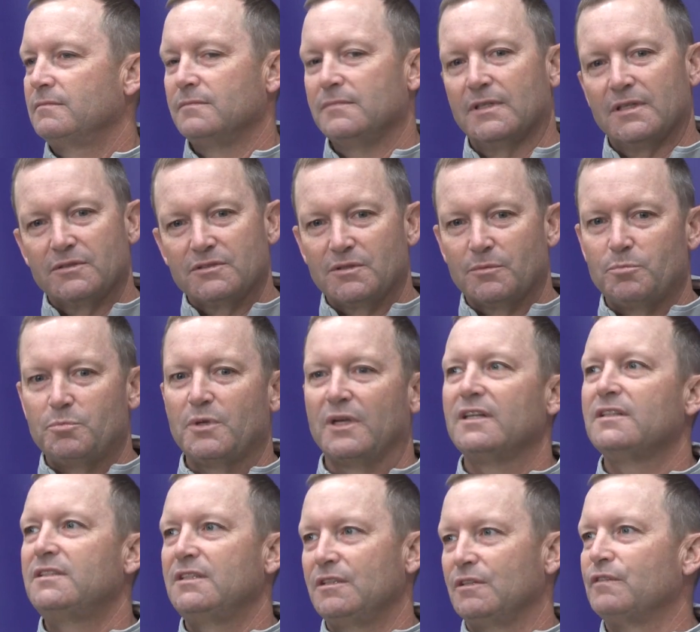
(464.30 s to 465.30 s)
It was a
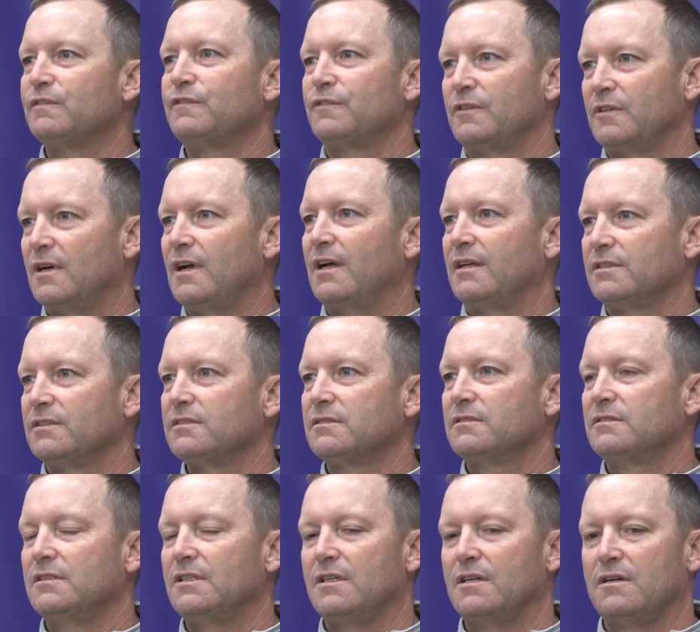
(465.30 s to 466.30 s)
big deal for us,
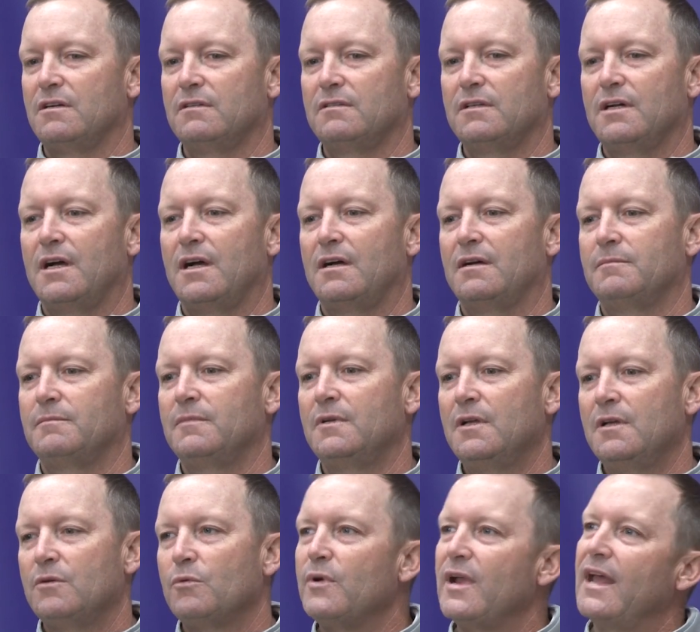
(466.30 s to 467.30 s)
you know.
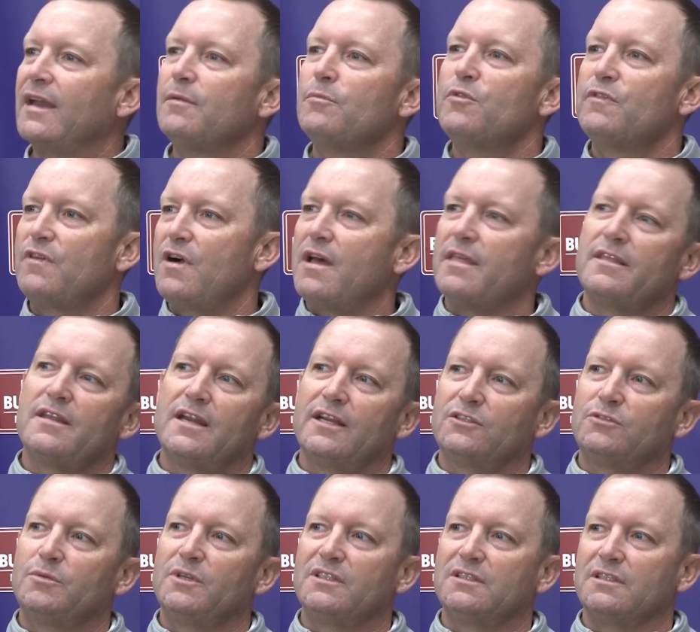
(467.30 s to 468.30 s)
We had to move on the
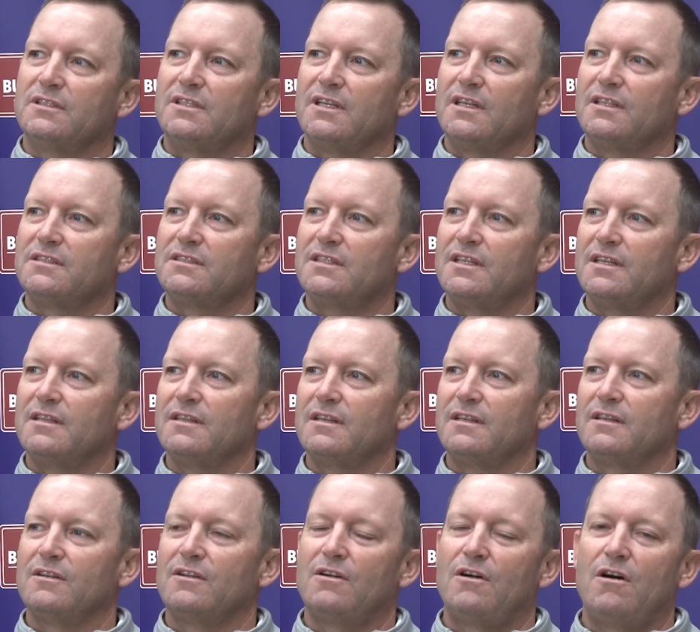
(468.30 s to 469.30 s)
next week to Tennessee.
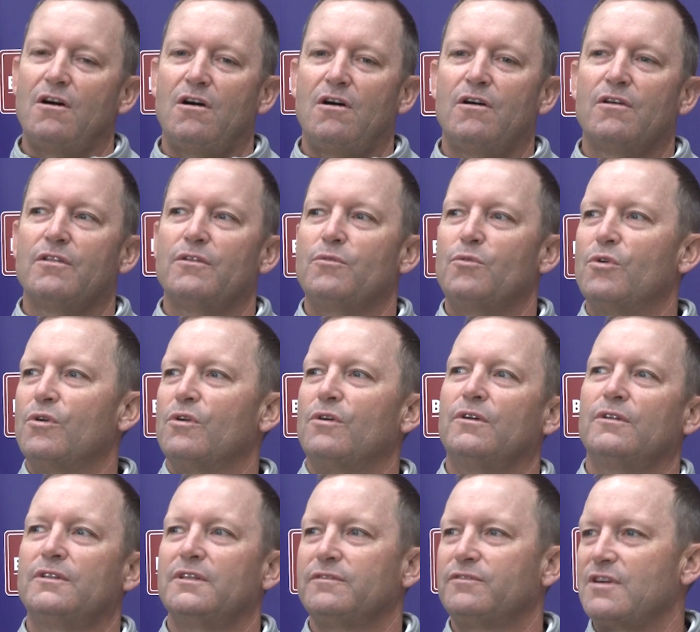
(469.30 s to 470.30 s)
Then all the
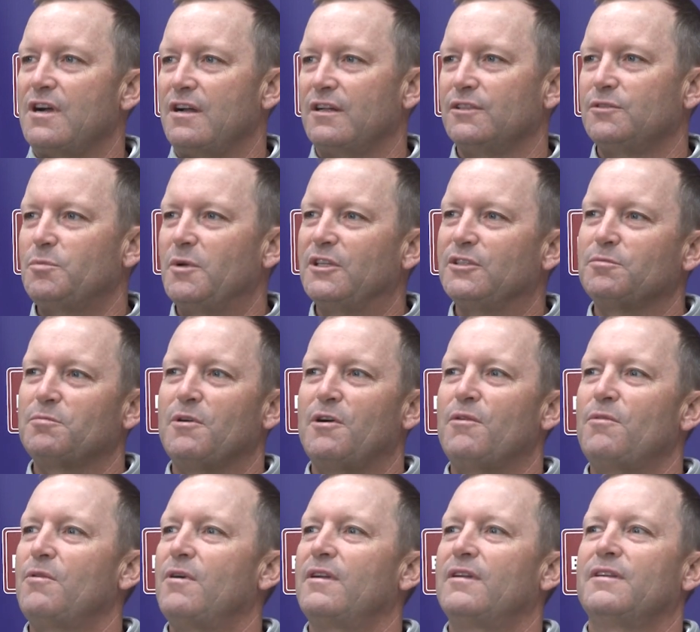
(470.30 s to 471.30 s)
world of college
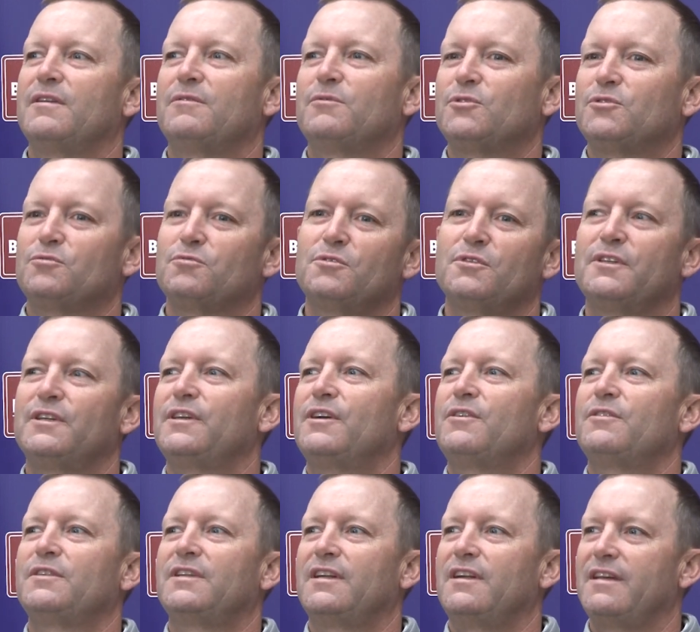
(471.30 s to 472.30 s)
baseball was really
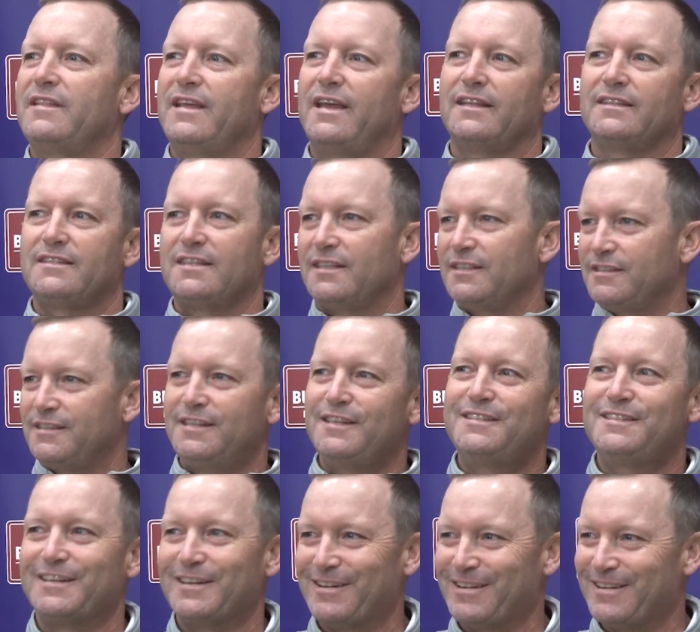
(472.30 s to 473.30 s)
honed in on that Tennessee
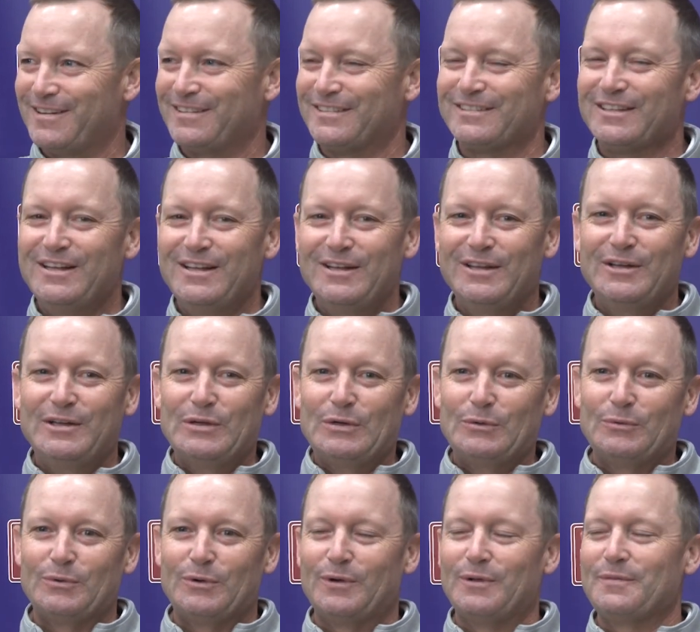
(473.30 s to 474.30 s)
series.
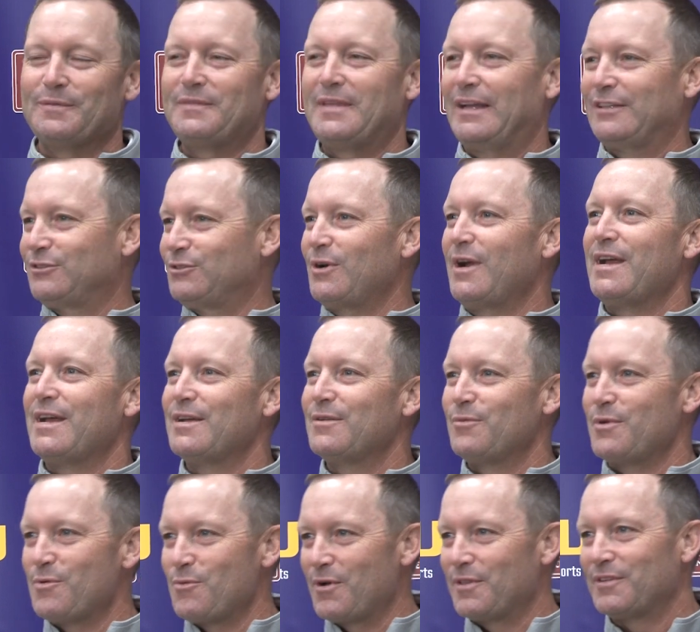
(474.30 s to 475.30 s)
Well, that's great.
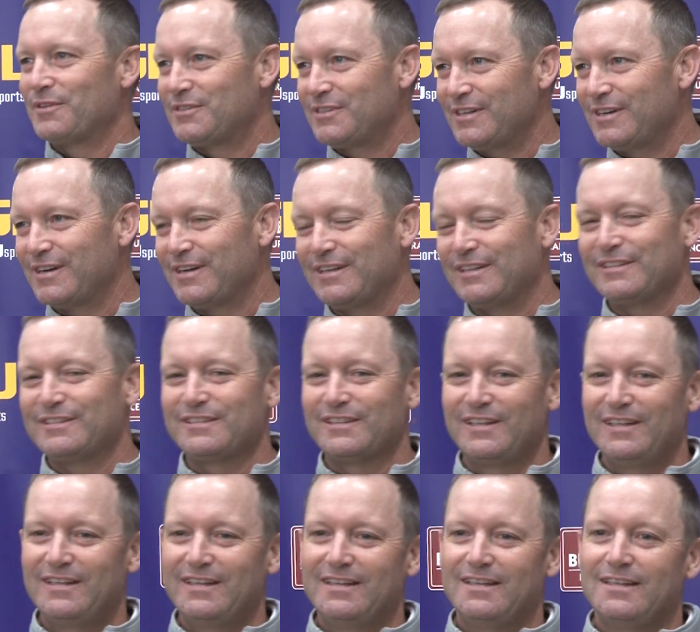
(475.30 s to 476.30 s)
We won the series.
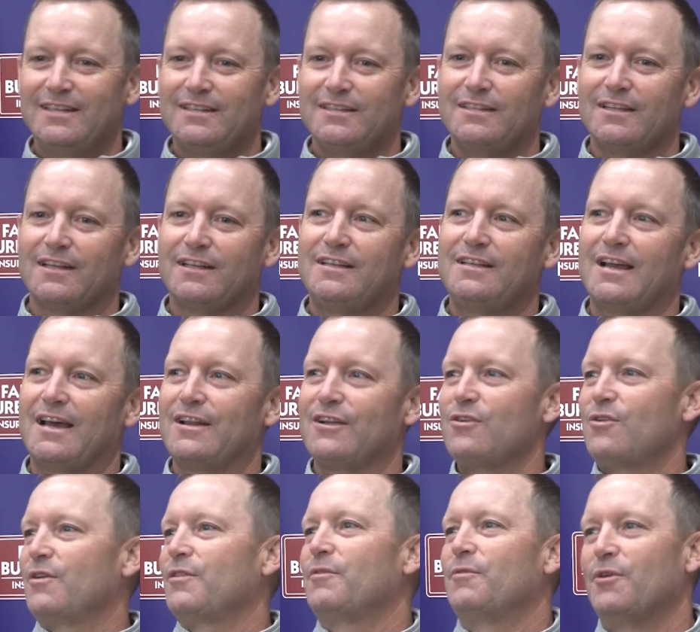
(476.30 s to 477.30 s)
You got to
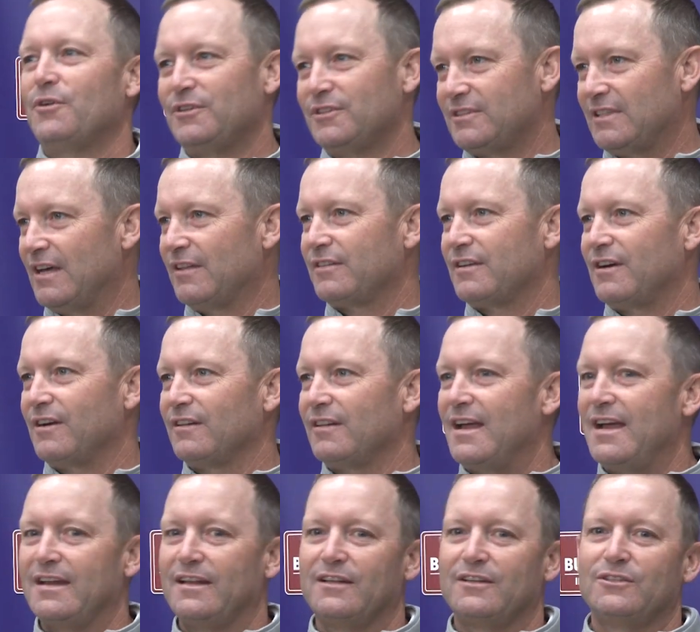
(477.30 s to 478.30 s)
go on the road to South
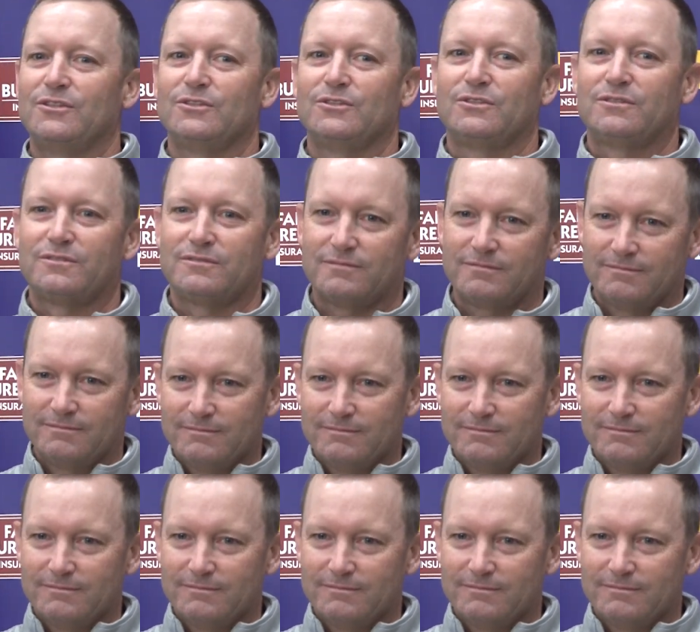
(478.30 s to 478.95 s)
Carolina, who's